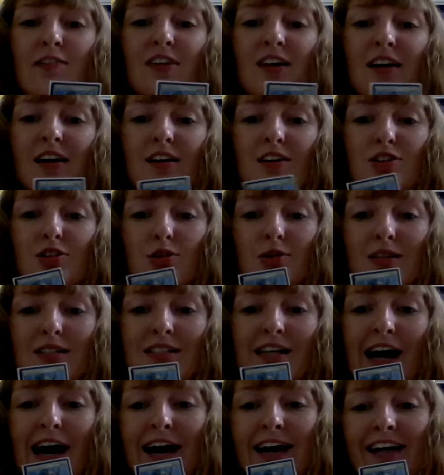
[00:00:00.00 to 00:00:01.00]
they get to
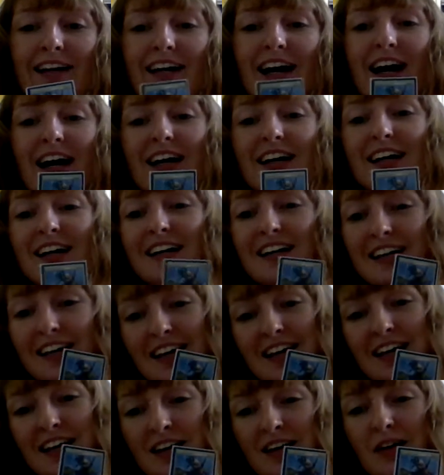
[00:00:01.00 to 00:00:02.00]
attack
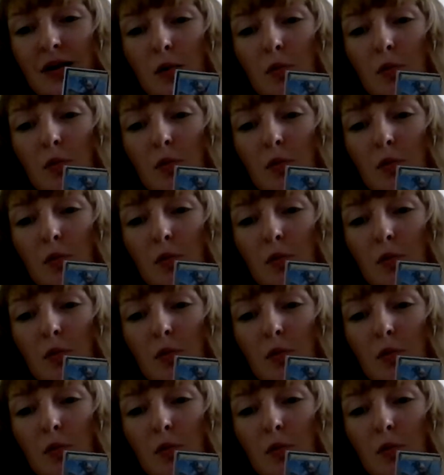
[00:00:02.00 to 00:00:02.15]
again,